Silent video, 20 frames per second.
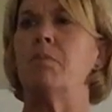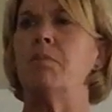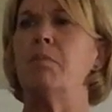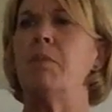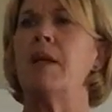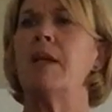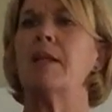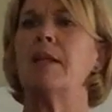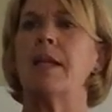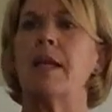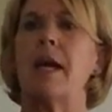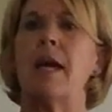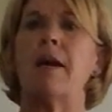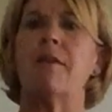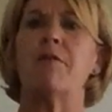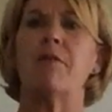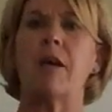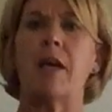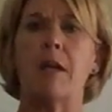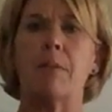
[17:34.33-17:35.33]
mainly
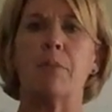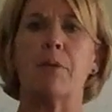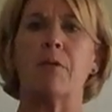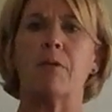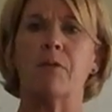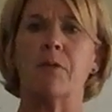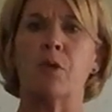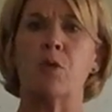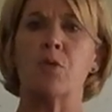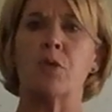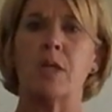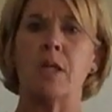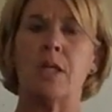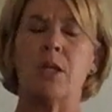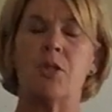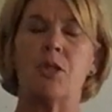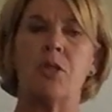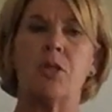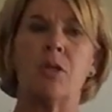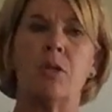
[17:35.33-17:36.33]
have a
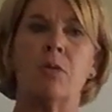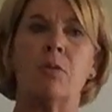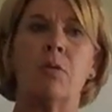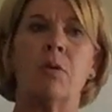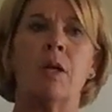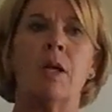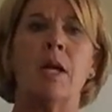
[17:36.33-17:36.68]
perfusion issue.